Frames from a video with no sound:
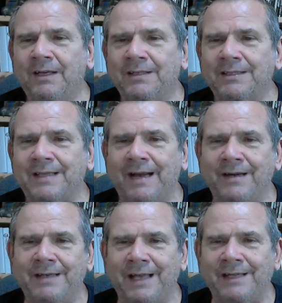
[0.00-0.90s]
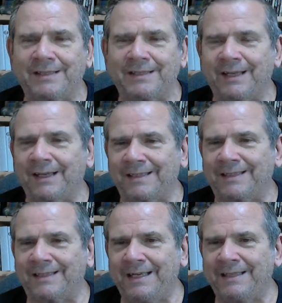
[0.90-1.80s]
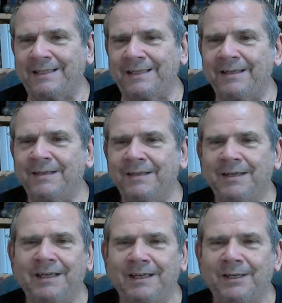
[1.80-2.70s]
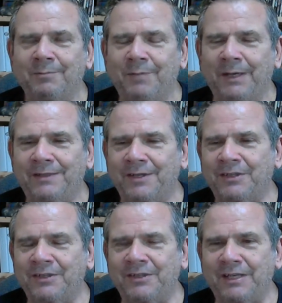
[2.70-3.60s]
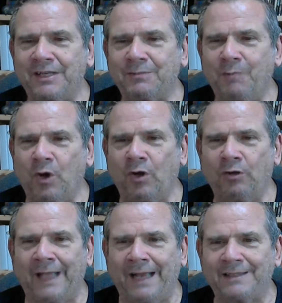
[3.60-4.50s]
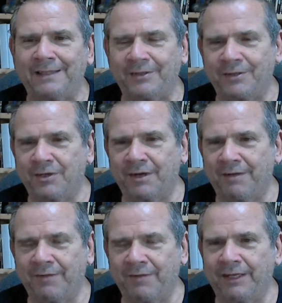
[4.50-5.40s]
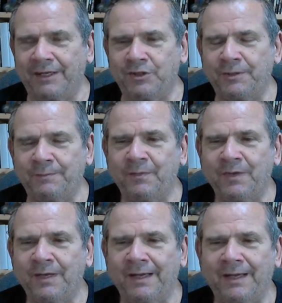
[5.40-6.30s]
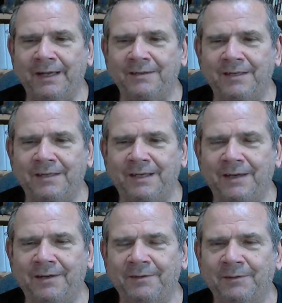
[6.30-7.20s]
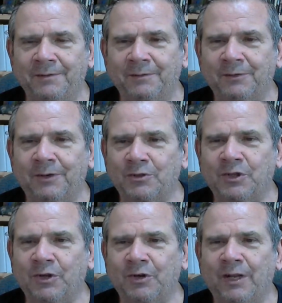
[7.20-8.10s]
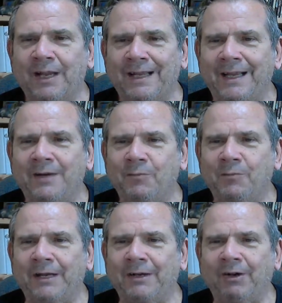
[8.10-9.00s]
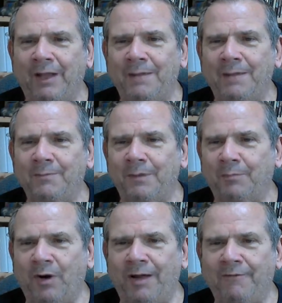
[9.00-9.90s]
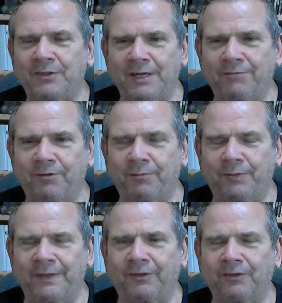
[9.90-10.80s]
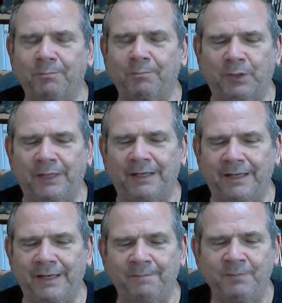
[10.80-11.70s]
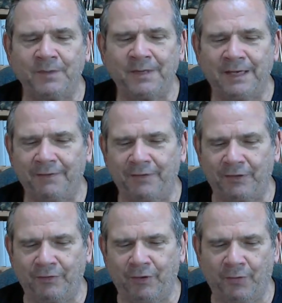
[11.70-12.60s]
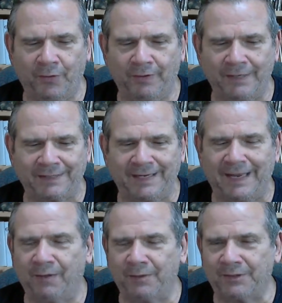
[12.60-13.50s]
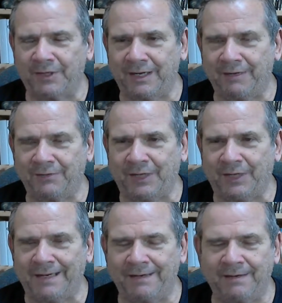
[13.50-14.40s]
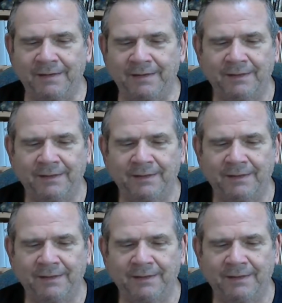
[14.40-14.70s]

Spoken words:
Sidon does still exist, but just as a small, nasty, dirty village. And certainly, again, we can claim the prophecy fulfilled completely, even though there is now a city of Sidon